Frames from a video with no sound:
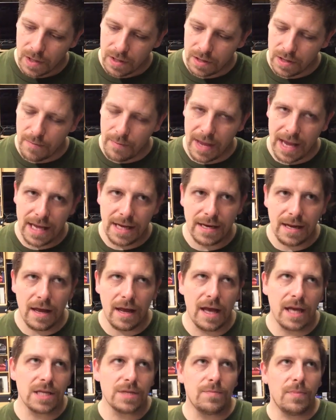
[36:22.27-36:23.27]
The main
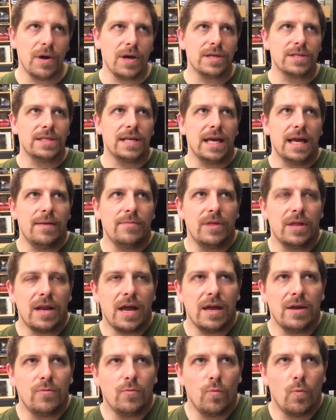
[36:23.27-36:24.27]
Xbox game that
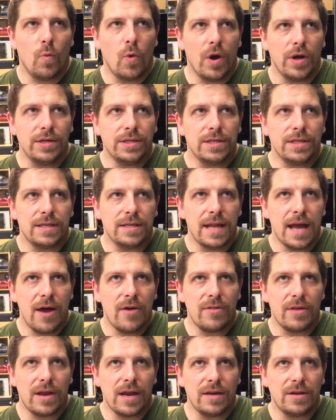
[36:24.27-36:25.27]
I want now
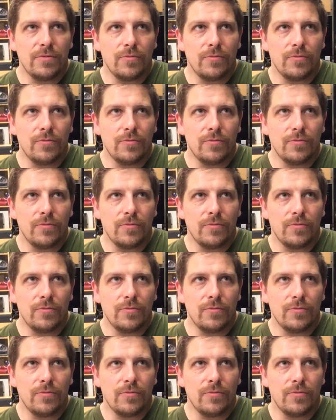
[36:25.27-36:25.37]
that I...